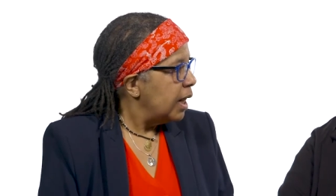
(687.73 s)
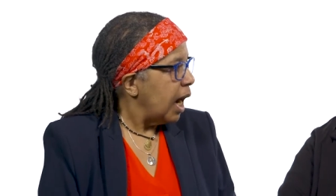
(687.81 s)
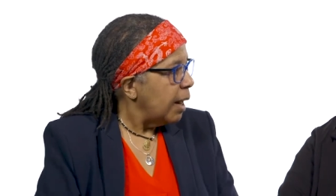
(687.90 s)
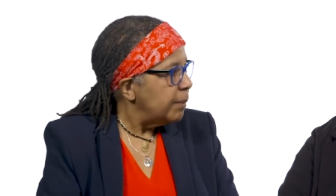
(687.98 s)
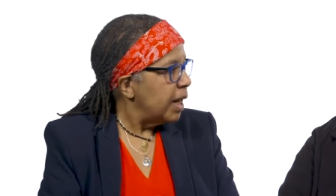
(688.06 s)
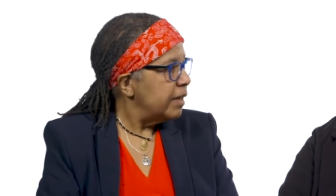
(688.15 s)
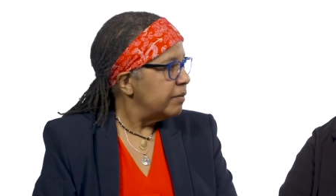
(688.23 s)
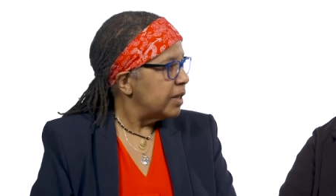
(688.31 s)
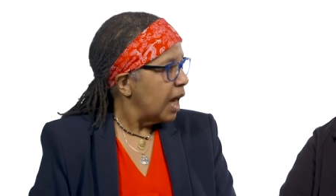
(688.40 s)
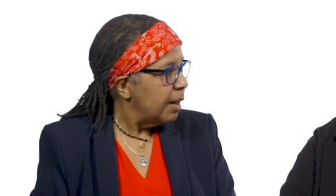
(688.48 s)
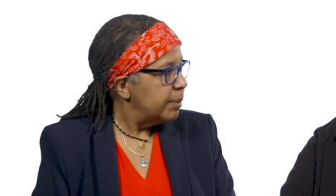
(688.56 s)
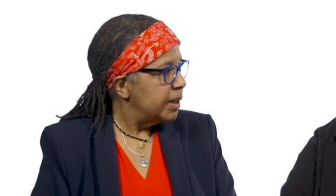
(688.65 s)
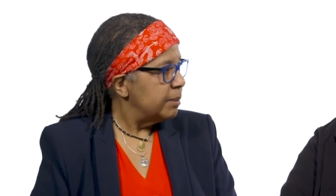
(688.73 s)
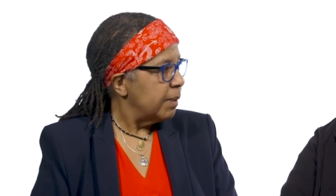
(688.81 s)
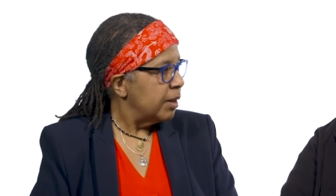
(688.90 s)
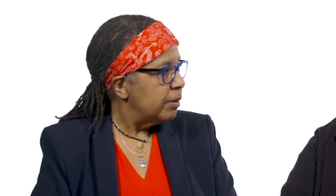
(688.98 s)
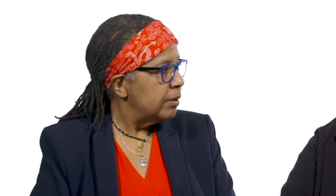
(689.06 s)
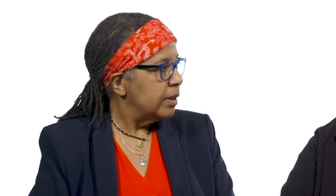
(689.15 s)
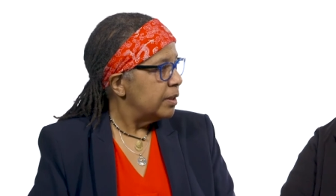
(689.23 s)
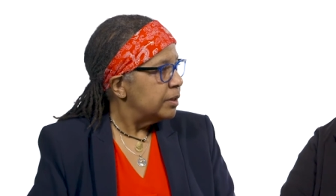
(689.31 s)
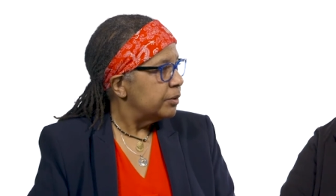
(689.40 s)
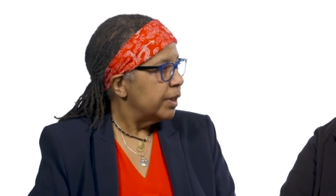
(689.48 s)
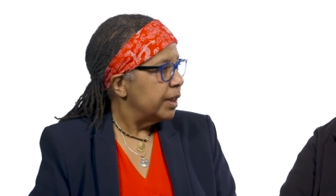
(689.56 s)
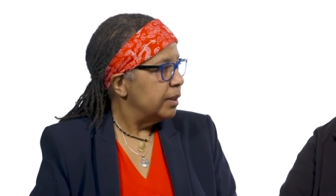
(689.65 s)
I'm not even competent in my own
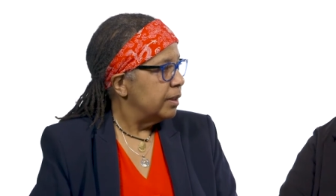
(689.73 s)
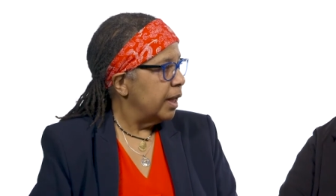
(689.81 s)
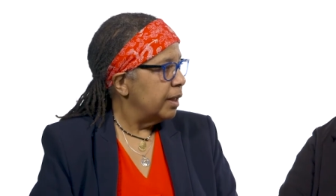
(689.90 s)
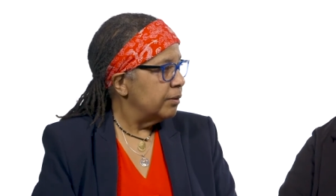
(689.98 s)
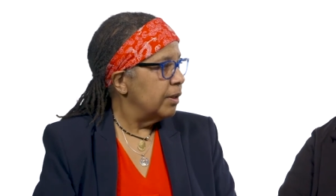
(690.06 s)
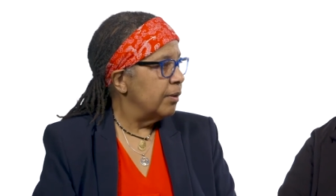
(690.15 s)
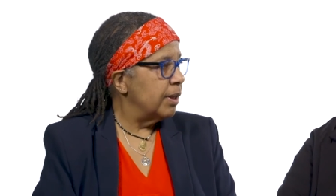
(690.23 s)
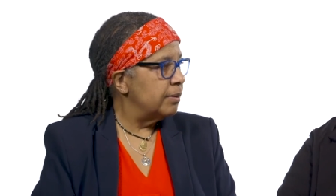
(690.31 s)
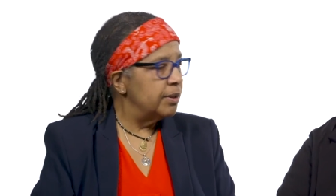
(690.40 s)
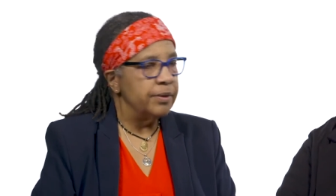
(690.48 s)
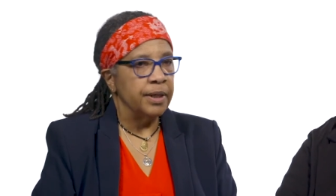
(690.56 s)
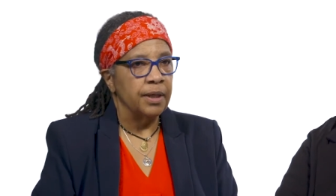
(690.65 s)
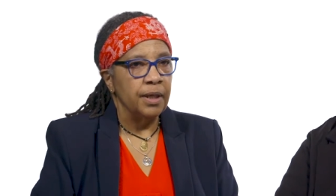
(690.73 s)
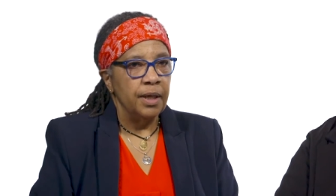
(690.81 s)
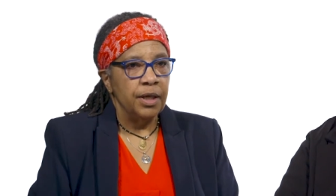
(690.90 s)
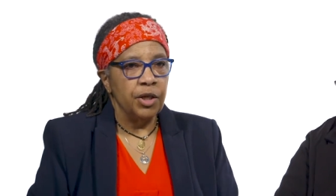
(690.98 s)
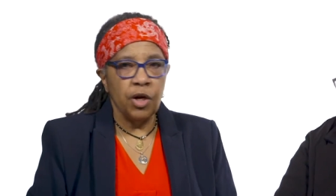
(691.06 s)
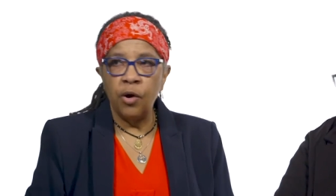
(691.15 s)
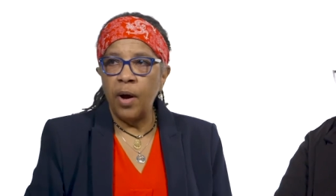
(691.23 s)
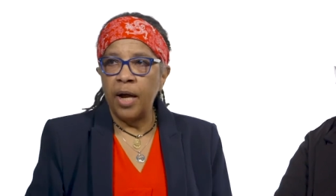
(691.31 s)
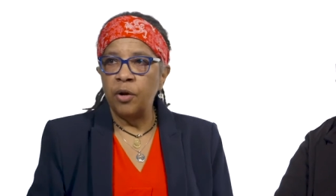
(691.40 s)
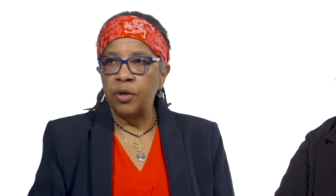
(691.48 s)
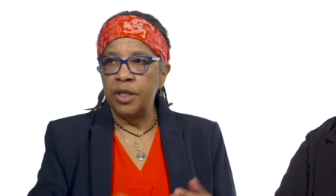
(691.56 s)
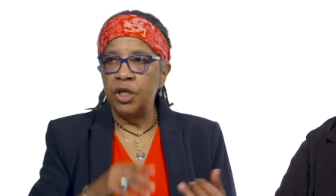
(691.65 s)
country. I don't know what I'm doing. You know,
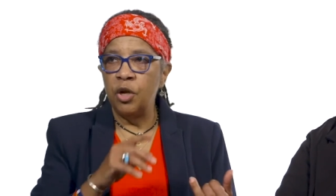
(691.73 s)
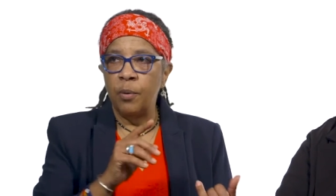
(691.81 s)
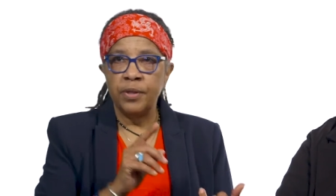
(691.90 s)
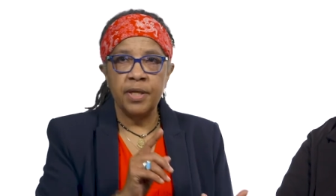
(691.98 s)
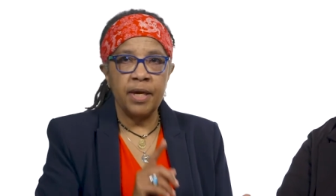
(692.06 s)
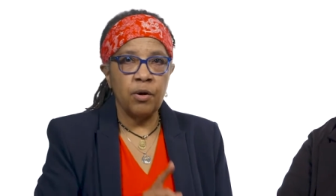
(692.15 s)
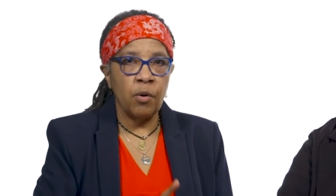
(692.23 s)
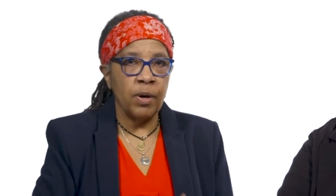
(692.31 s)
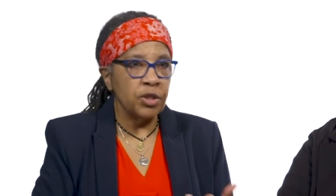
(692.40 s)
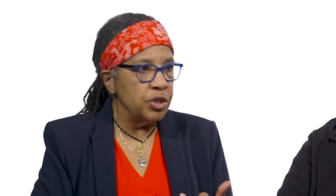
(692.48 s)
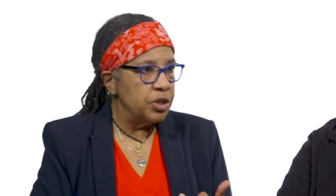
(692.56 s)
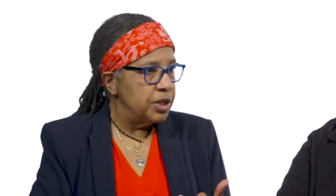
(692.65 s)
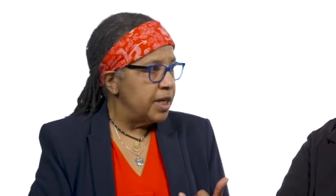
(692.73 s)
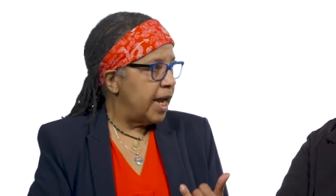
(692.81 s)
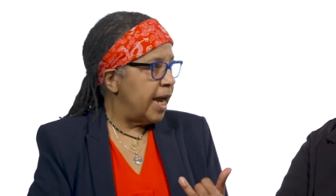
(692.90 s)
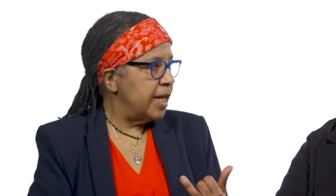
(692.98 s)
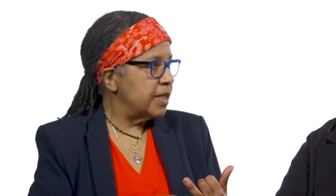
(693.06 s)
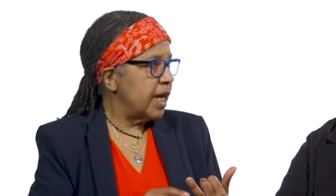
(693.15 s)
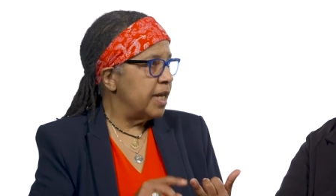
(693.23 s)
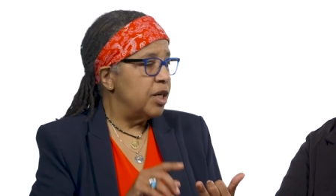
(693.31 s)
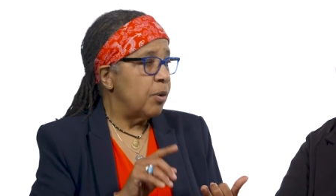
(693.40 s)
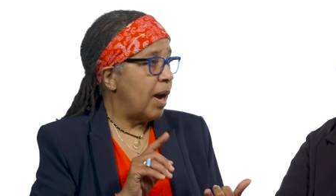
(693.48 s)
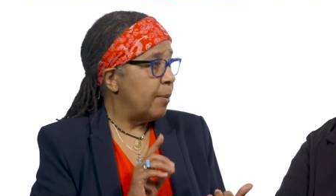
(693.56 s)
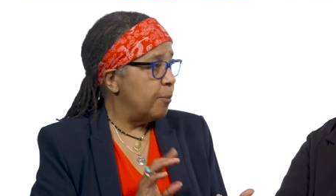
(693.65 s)
didn't know what the questions to ask. I didn't
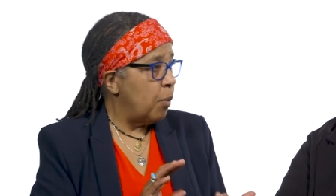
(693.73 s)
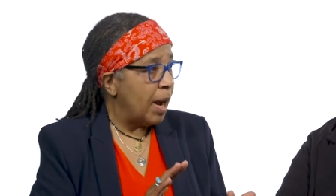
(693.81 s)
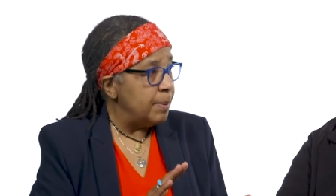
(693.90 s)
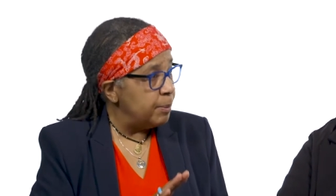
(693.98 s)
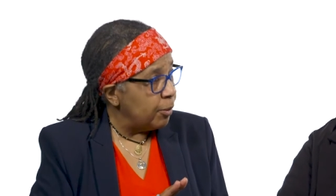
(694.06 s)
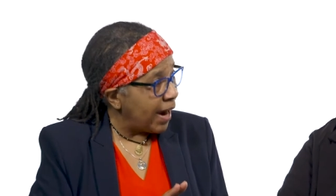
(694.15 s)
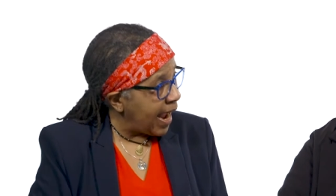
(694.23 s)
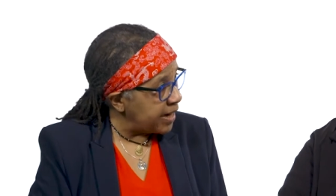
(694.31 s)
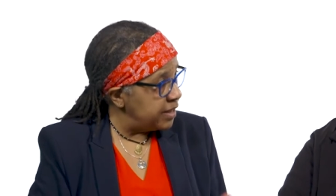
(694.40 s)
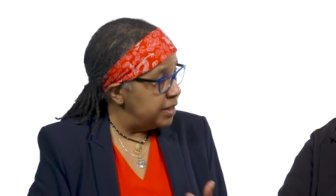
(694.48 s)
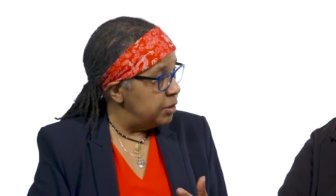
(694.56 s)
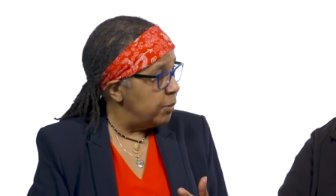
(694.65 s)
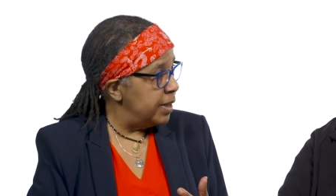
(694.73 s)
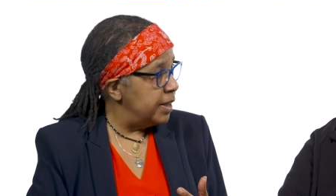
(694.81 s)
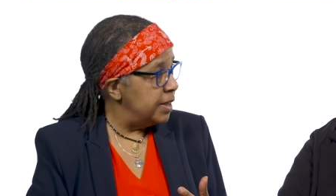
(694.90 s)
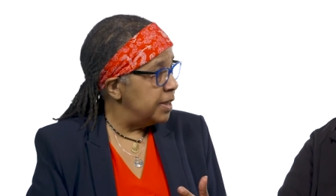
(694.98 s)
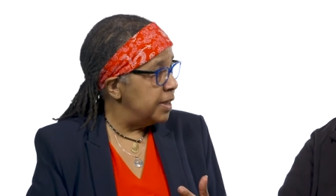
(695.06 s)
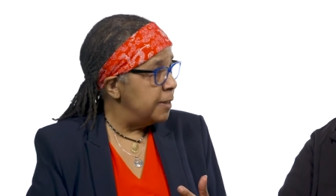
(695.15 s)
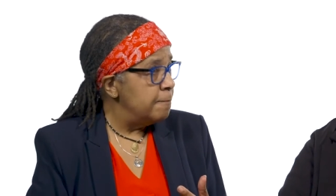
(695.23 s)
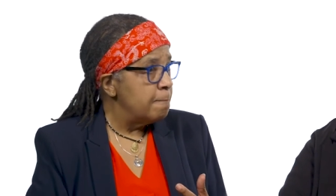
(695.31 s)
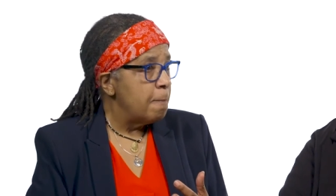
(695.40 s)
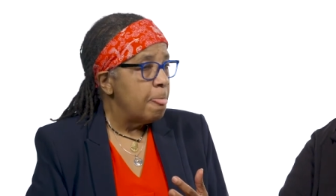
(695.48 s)
know why people are acting the way they did.